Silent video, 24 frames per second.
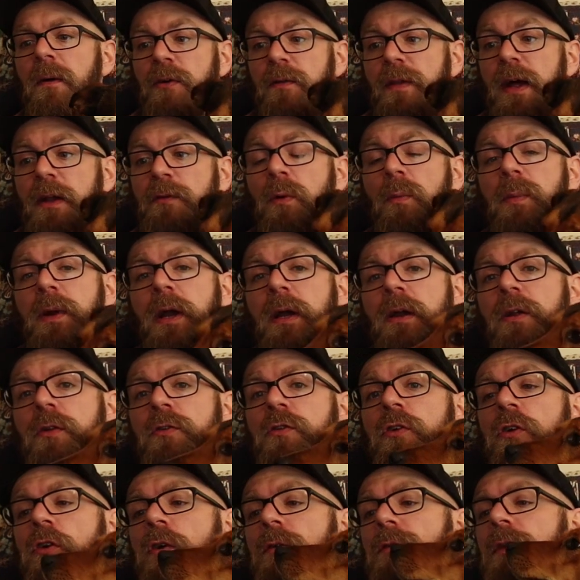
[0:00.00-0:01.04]
So that's what we're going to
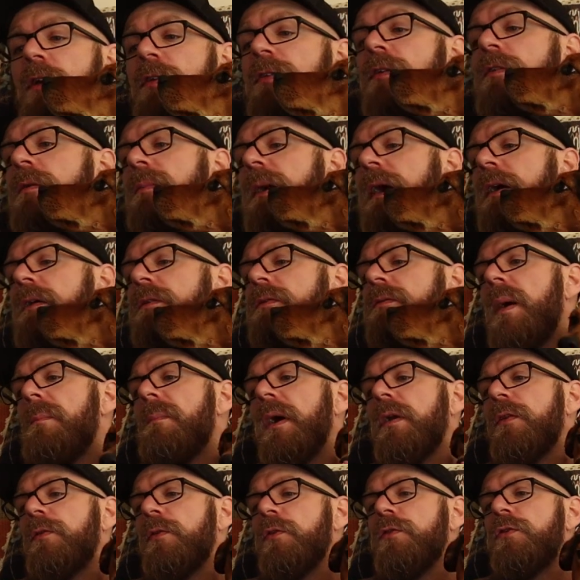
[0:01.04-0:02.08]
do. This is about a
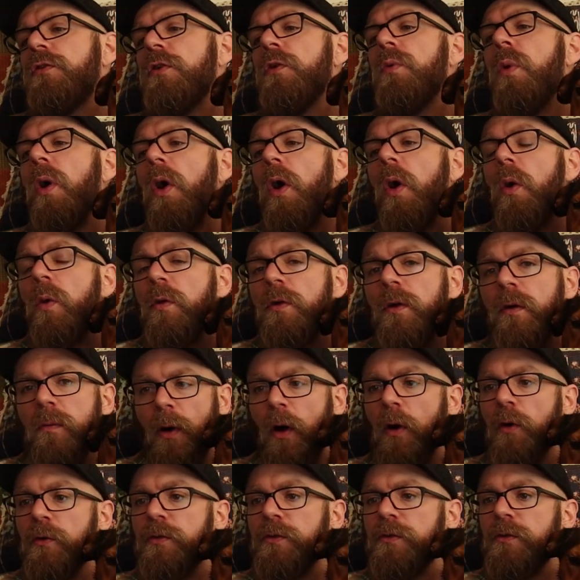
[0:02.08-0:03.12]
month or two old
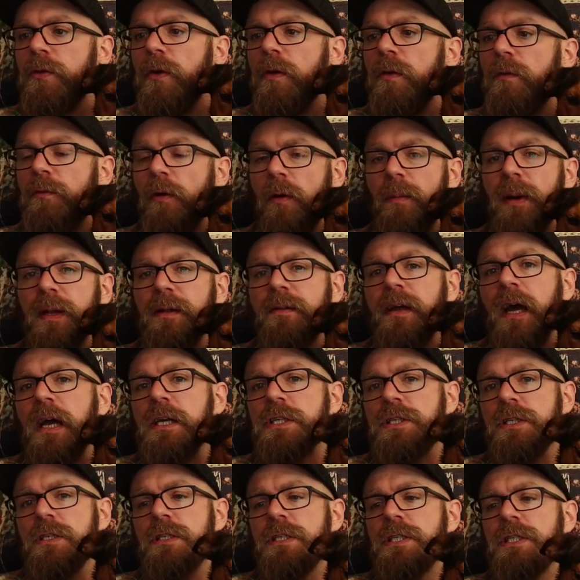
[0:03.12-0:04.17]
post fermentation,